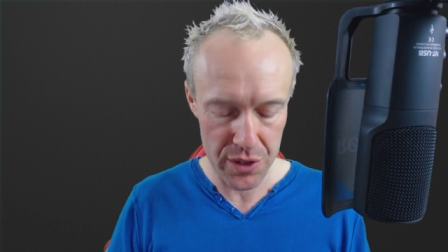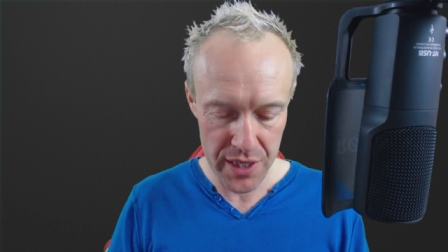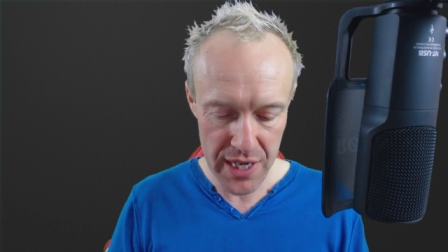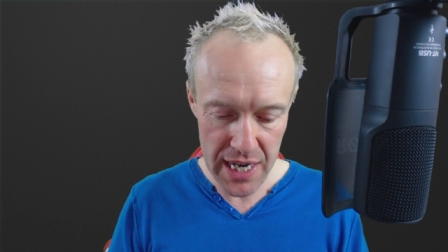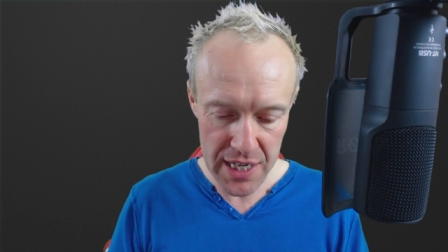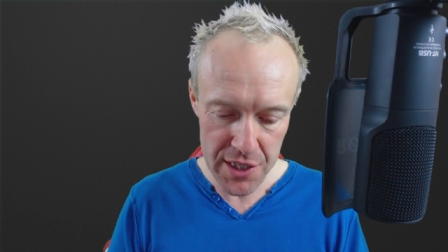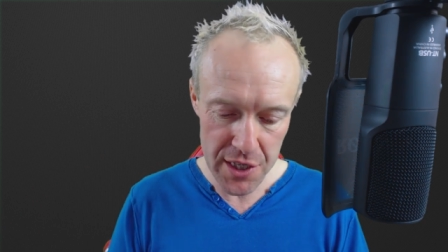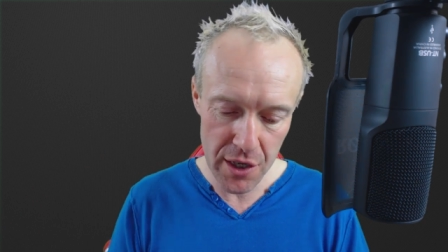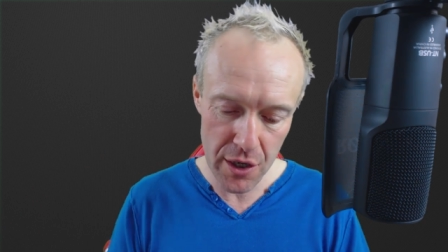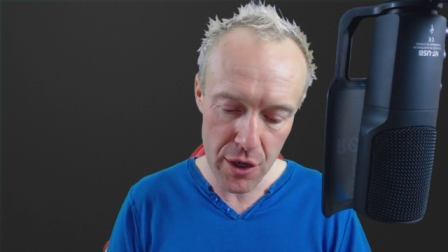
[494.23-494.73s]

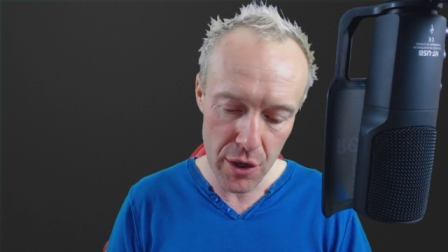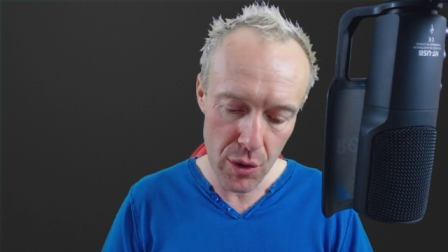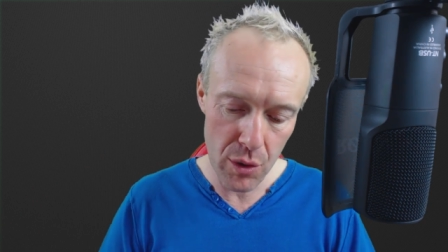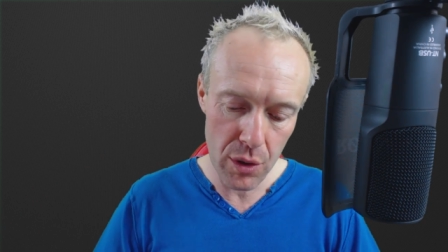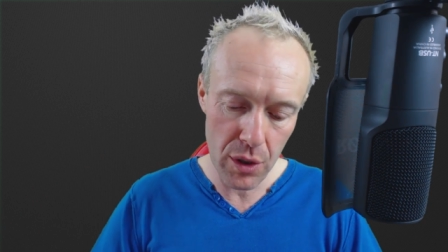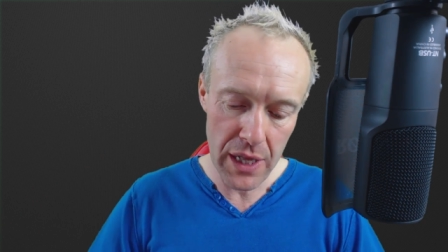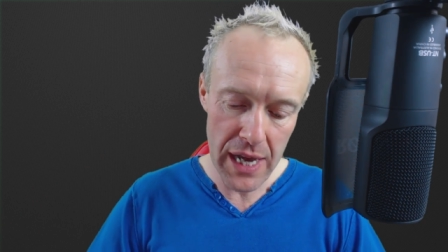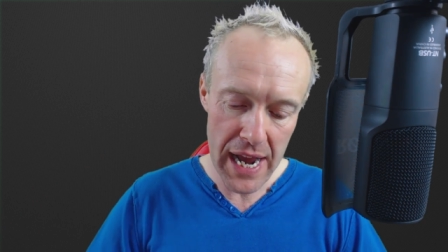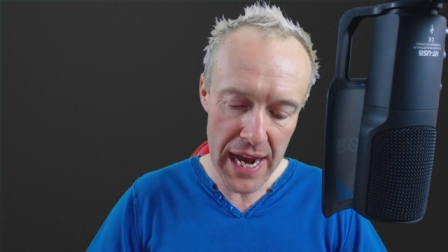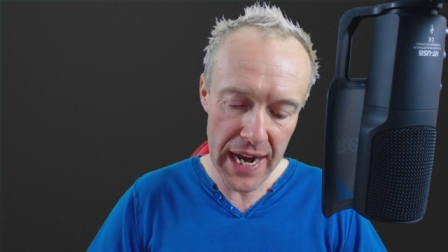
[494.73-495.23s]
Yes, a
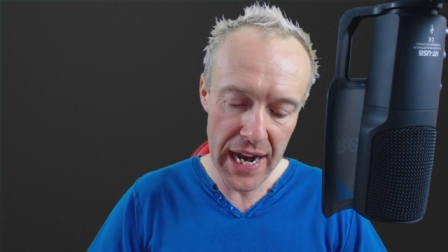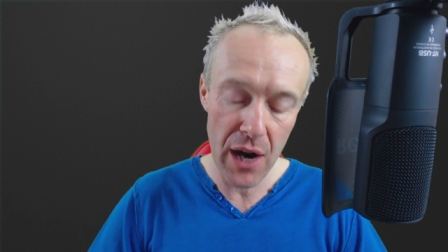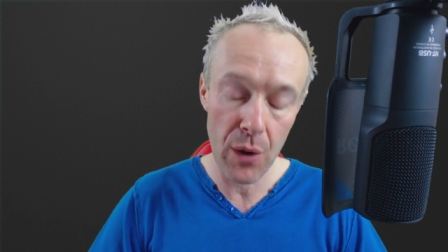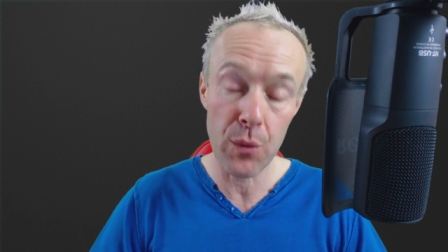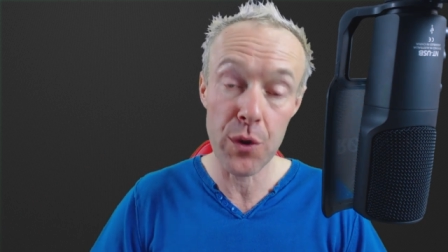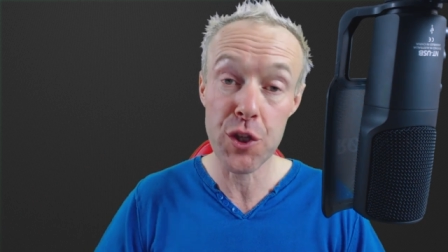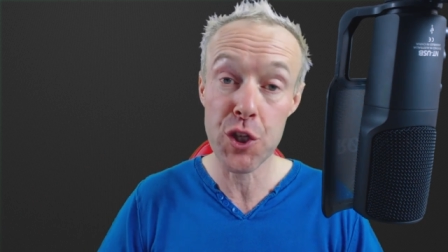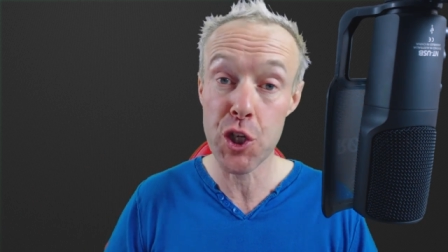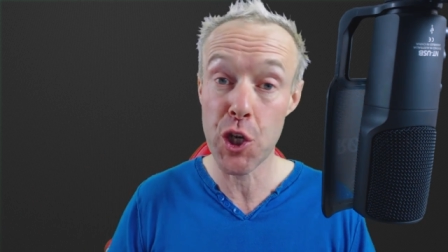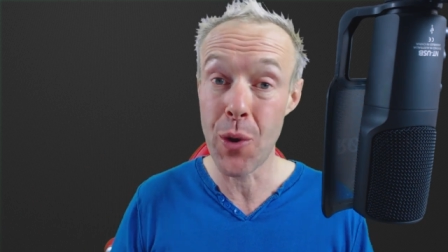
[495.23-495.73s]
Google Hangout
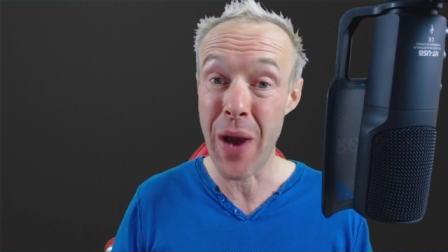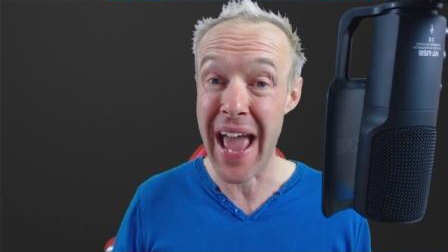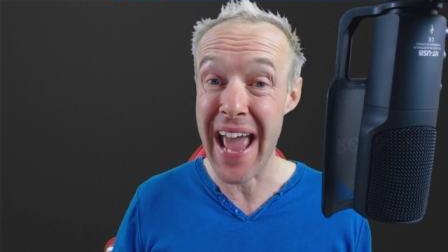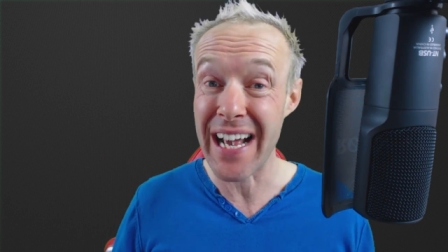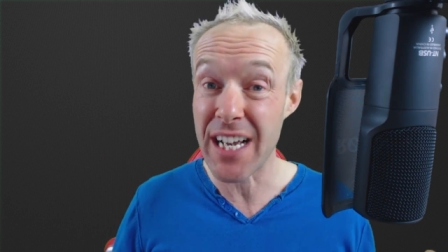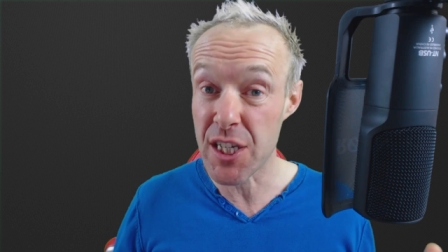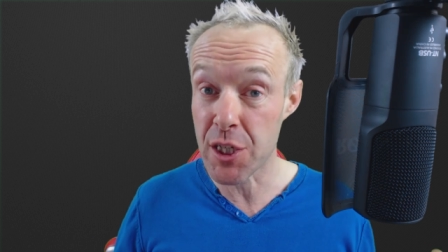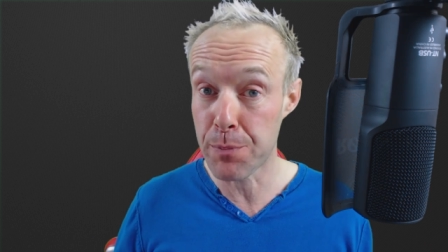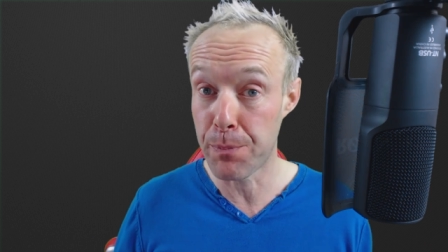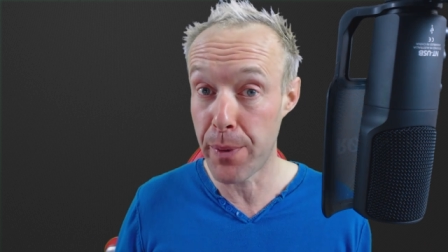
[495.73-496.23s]
with two
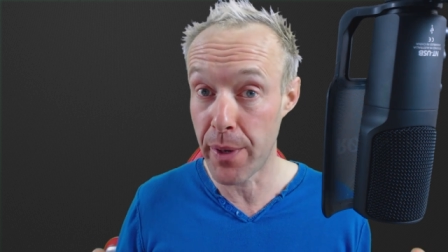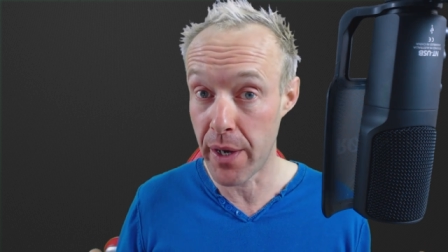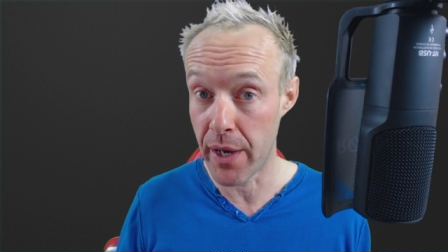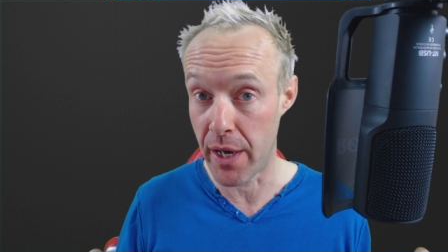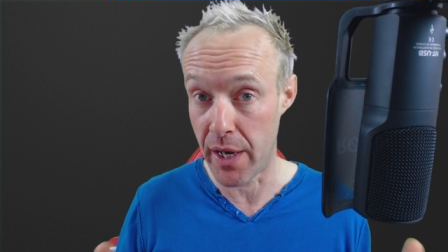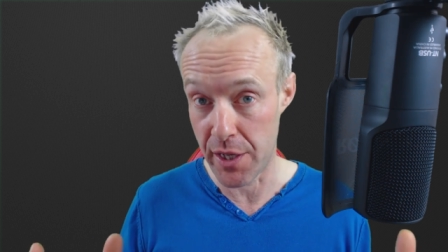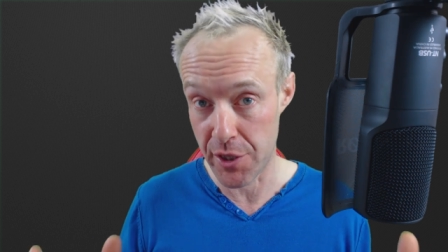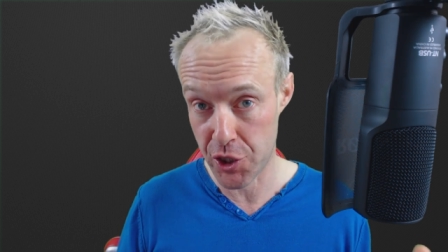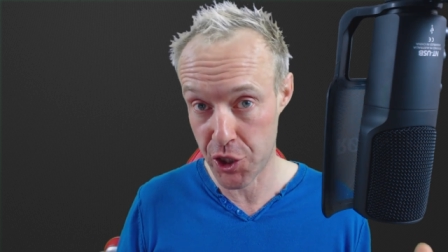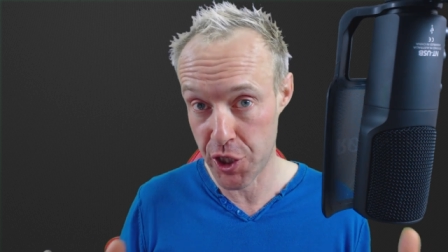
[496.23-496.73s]
experts.